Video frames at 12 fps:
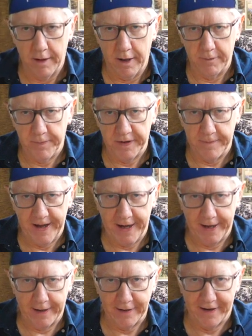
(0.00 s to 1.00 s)
open the
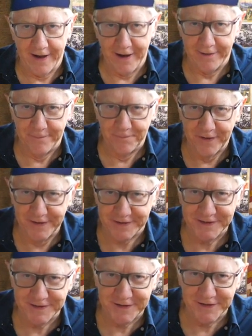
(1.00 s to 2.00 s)
bag again.
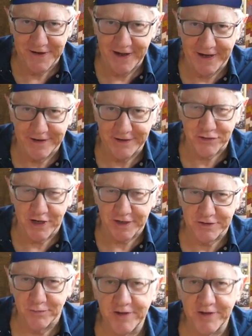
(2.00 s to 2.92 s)
This is the Naked Attraction.